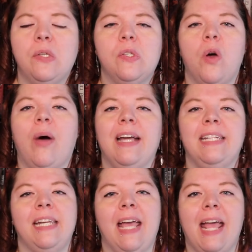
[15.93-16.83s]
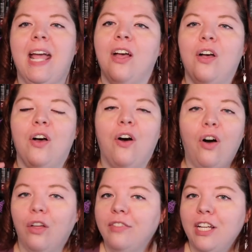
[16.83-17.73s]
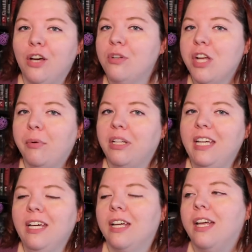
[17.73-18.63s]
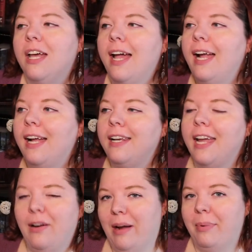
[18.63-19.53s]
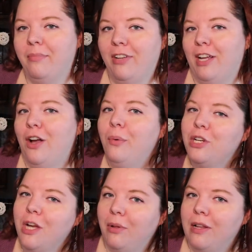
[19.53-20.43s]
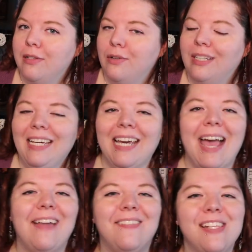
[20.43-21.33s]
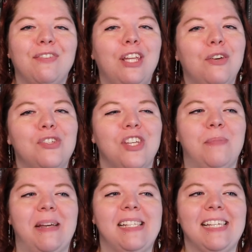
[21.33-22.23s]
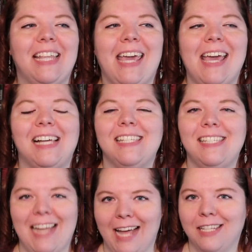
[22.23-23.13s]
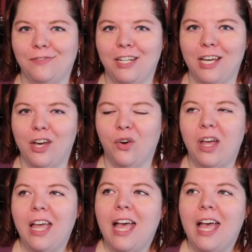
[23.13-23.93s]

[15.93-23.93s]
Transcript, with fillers: So I did a haul video which I will link and a wrap up video which I will also link, and this video is just basically a stats video.